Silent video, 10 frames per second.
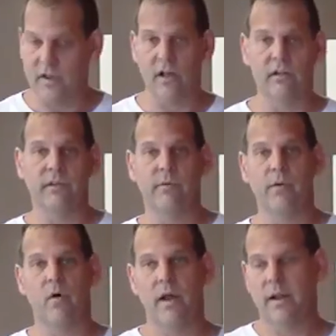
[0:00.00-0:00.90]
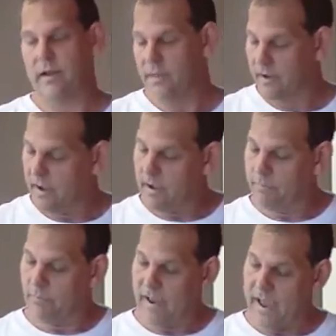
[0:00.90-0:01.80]
color that we wanted in the
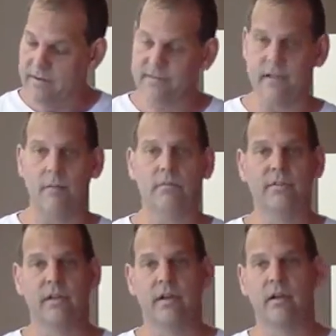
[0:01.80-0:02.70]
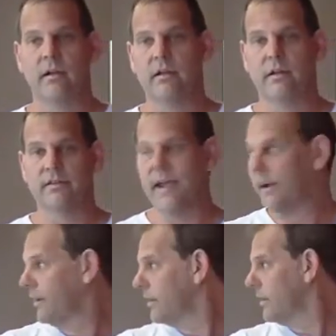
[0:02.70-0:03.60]
cup. We added some to the
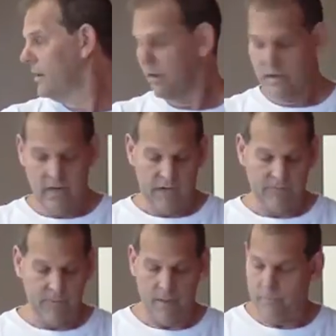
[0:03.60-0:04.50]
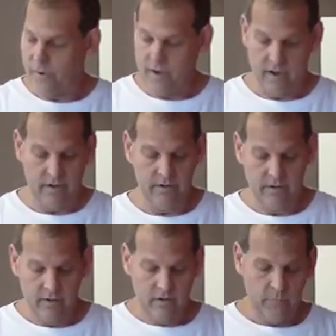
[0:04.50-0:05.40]
container, and from that point on,
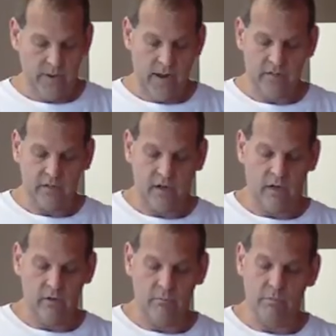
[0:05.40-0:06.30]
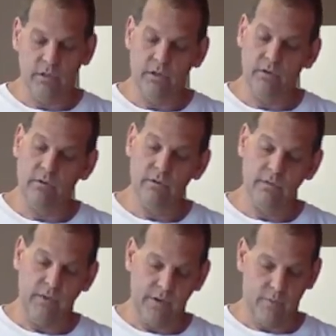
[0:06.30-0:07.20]
we got the color blue
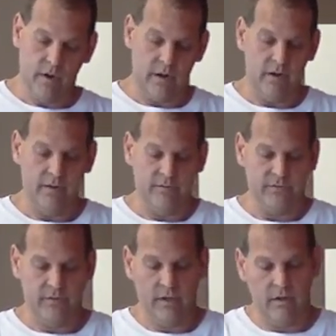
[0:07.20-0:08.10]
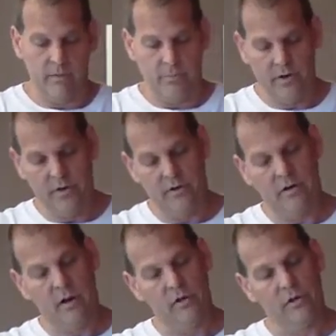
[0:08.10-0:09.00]
that we wanted. This is a pretty good
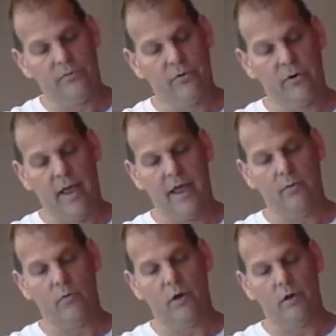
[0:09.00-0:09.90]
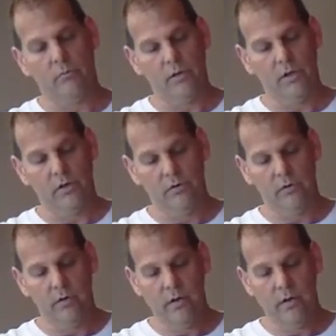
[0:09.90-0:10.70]
color for a royal blue.